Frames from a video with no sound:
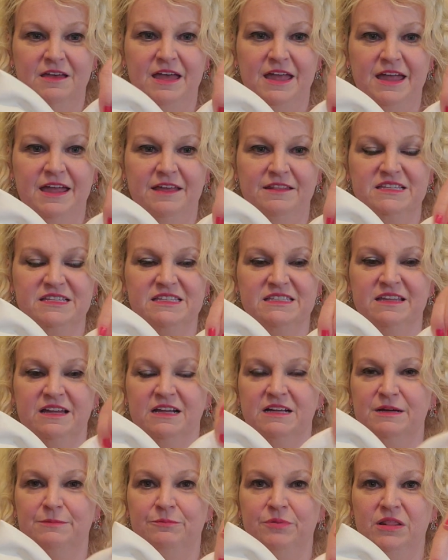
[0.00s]
And this is
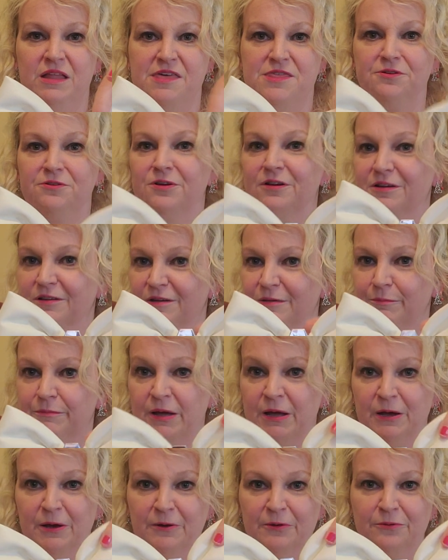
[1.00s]
like a pleather
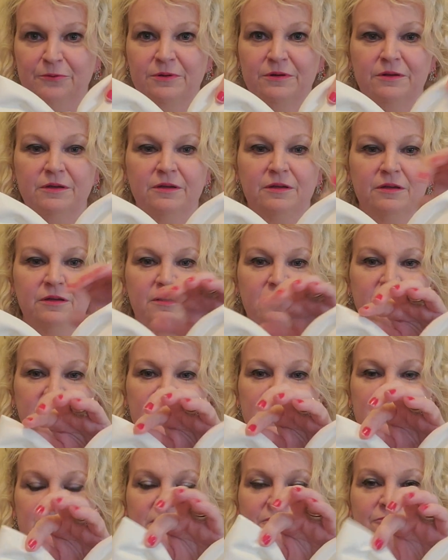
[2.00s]
bow,
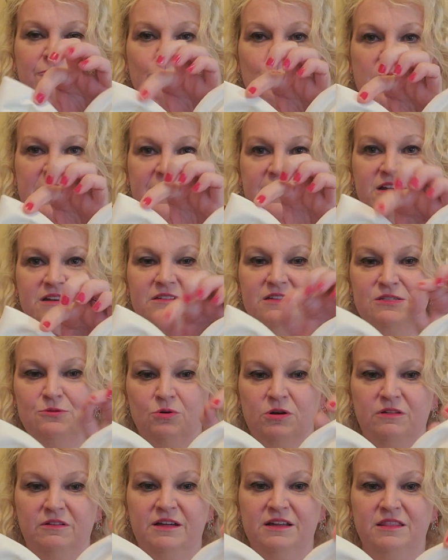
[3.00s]
kind of white,
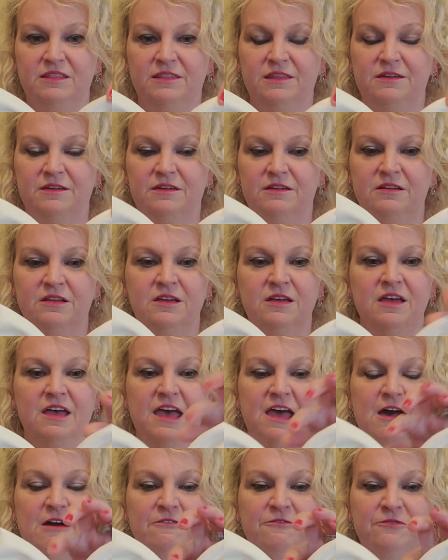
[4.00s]
sort of like the
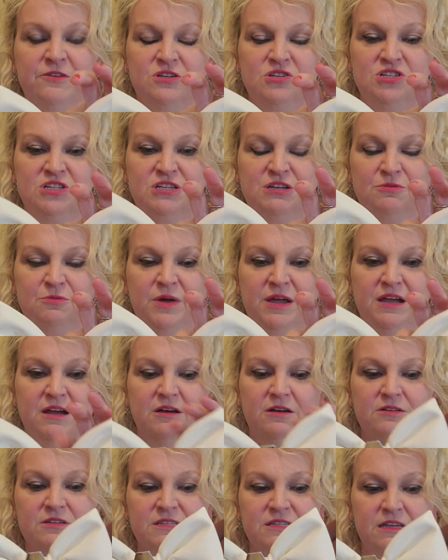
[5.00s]
outfit she
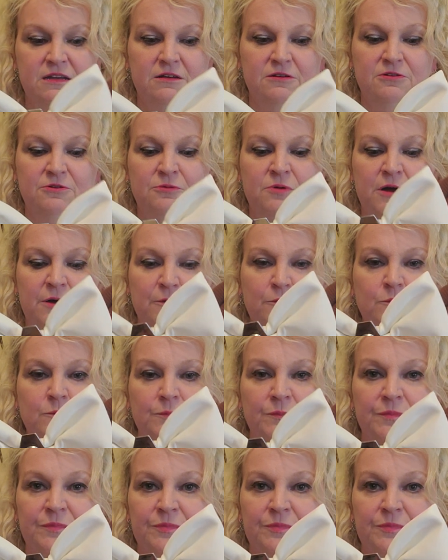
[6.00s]
wears in A New Hope